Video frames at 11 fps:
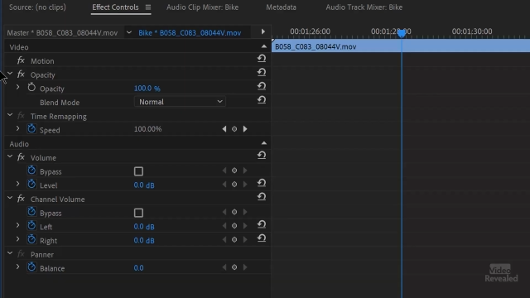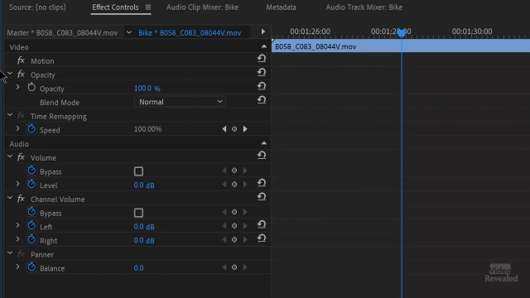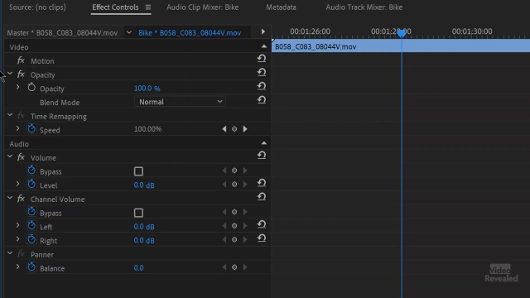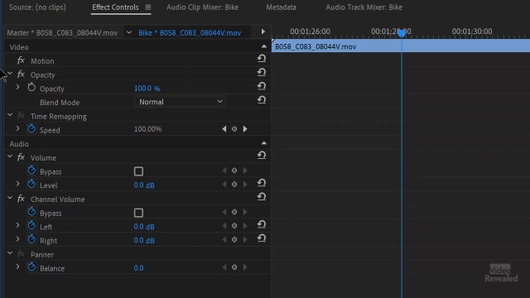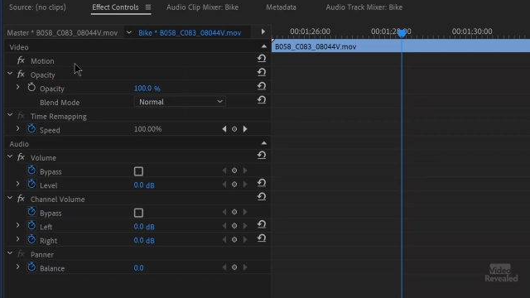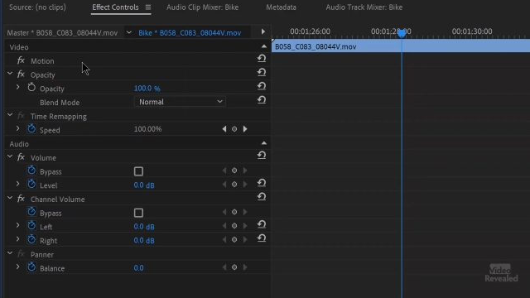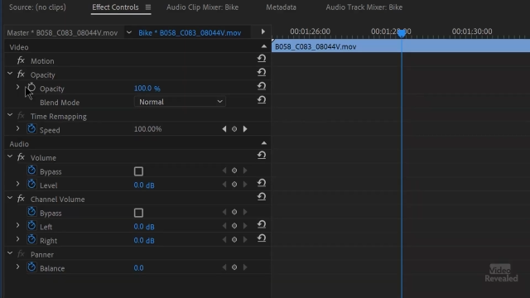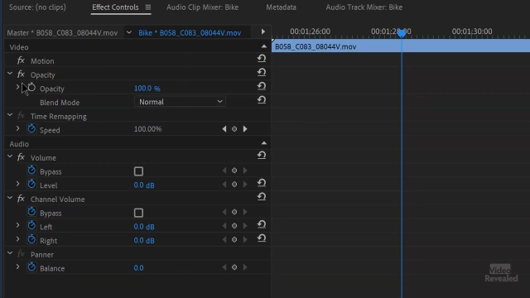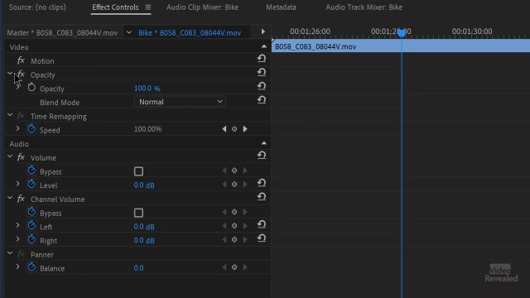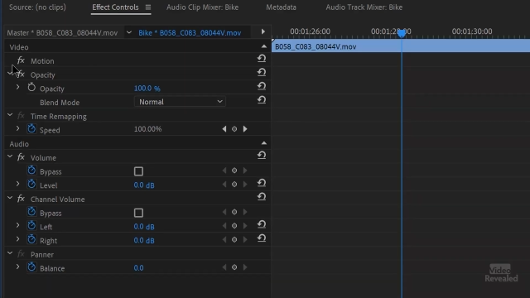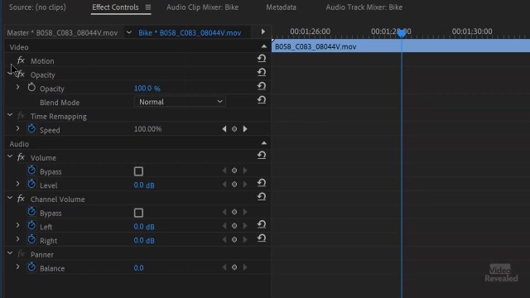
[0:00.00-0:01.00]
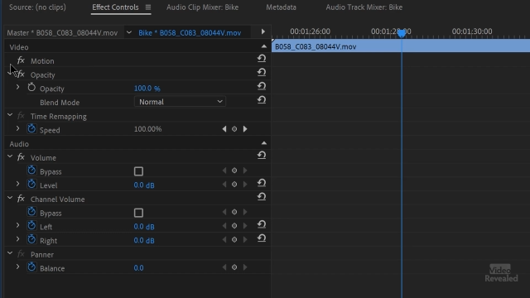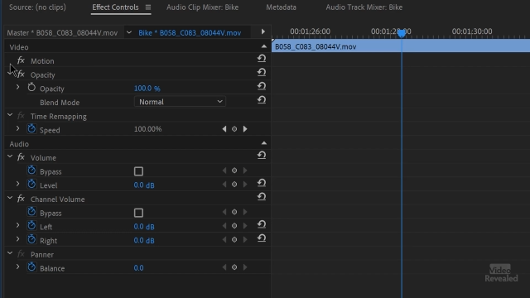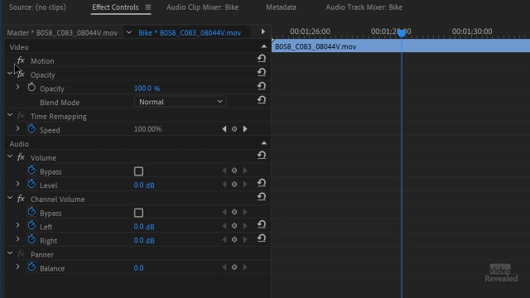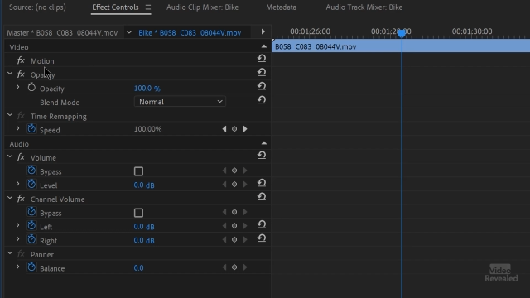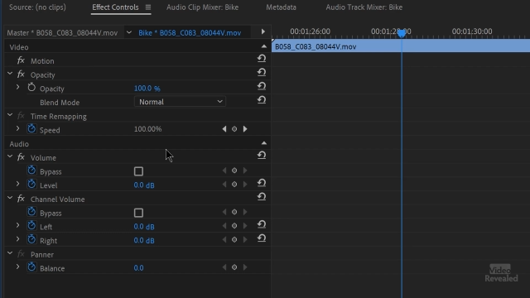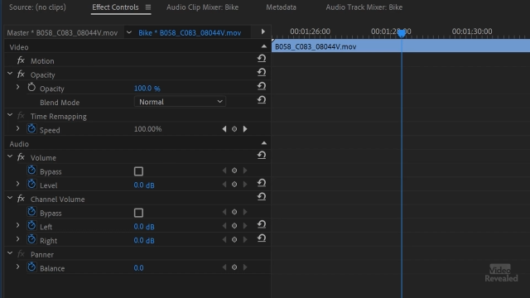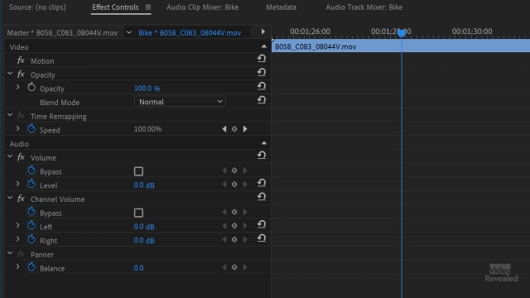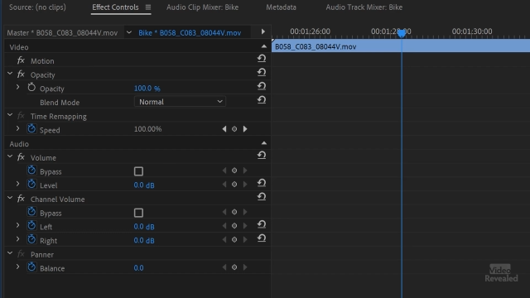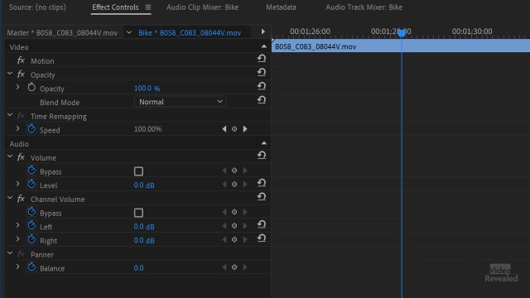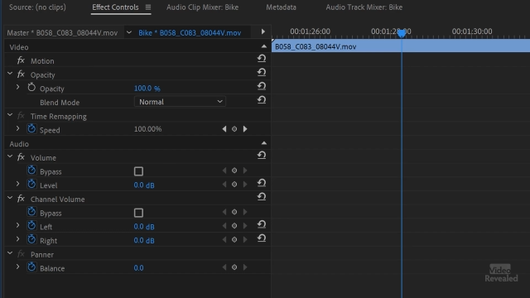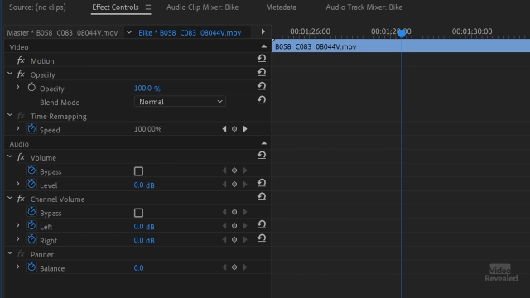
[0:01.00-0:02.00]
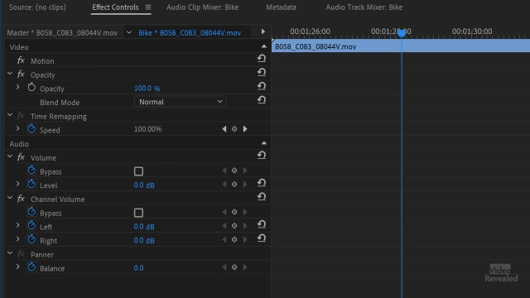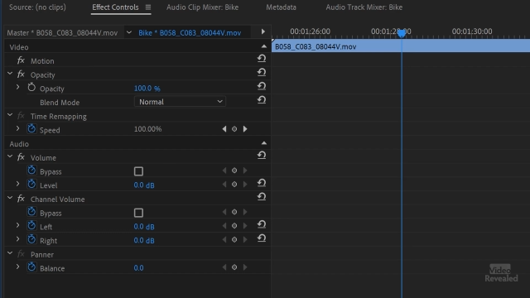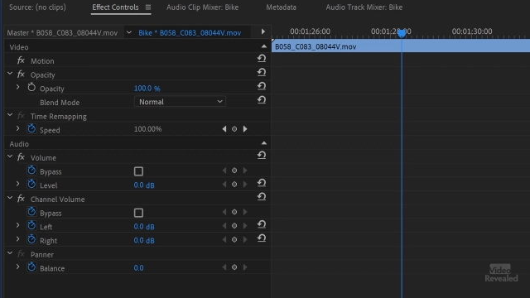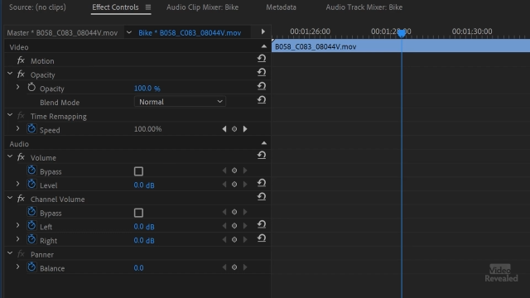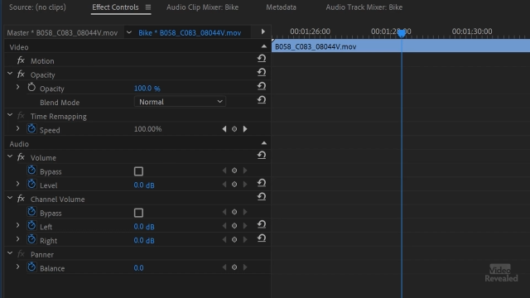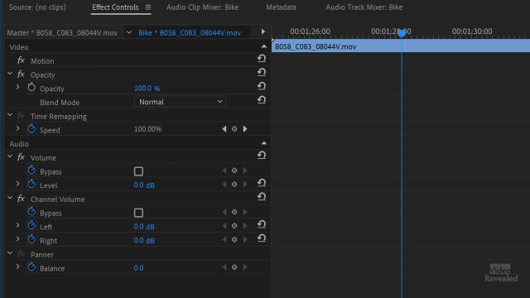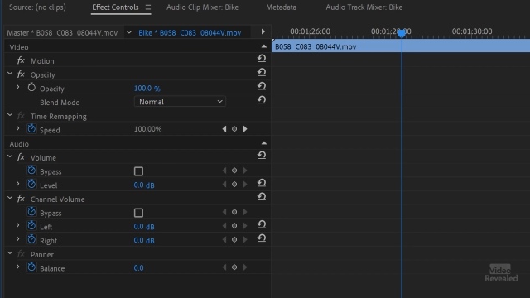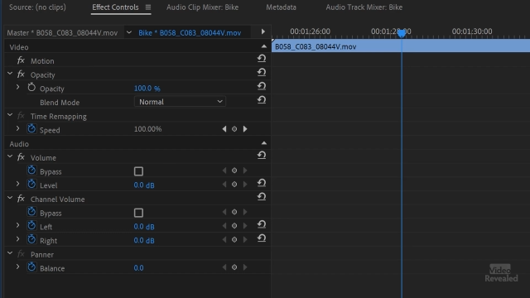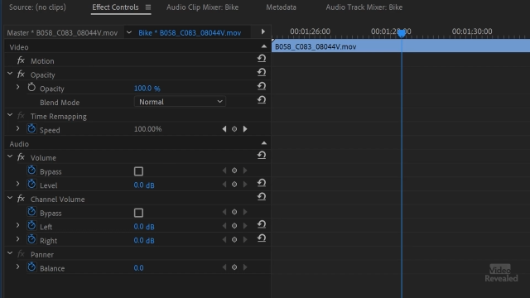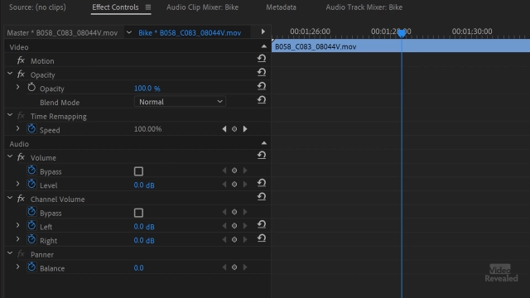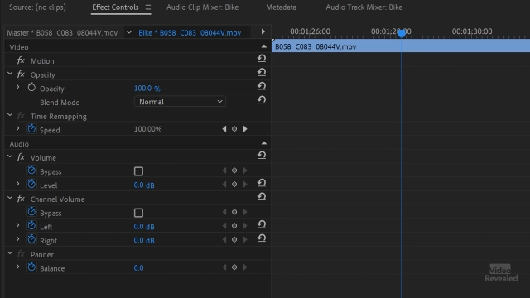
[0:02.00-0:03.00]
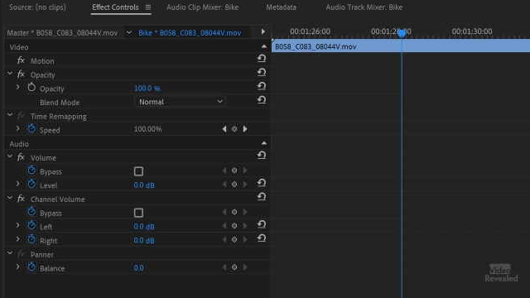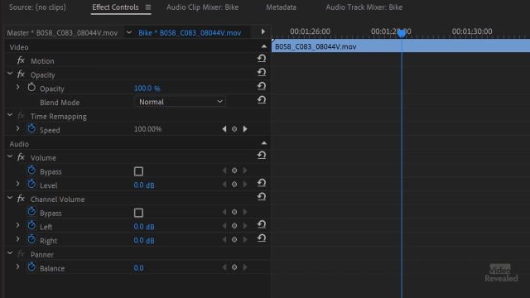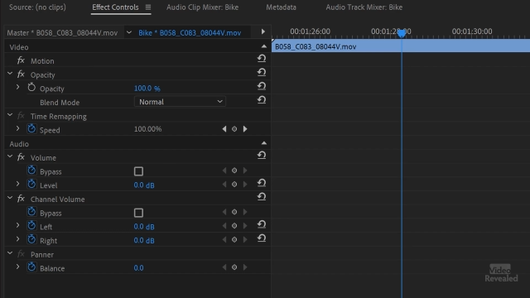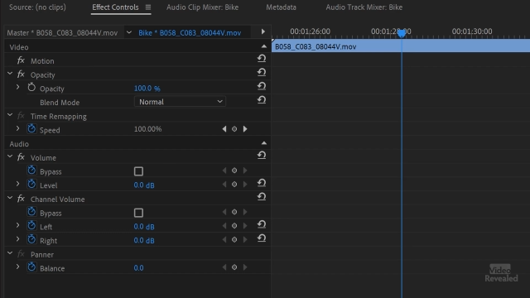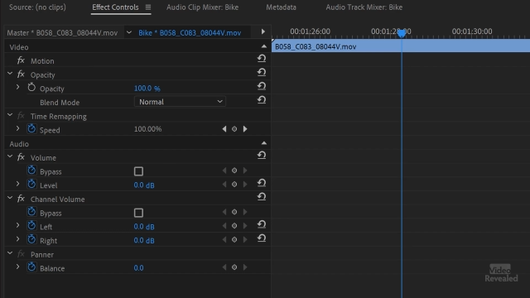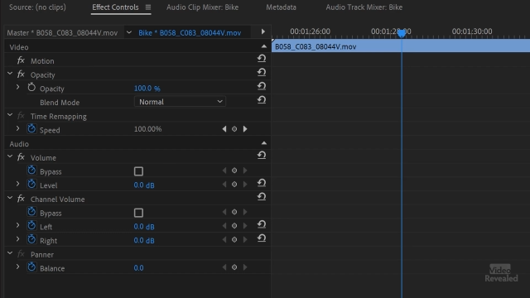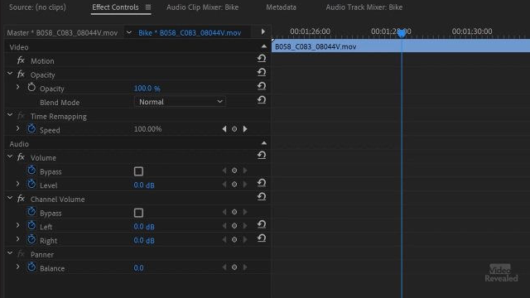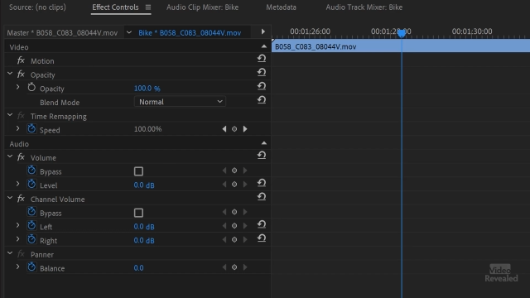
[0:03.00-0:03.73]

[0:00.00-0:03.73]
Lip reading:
(no speaker visible)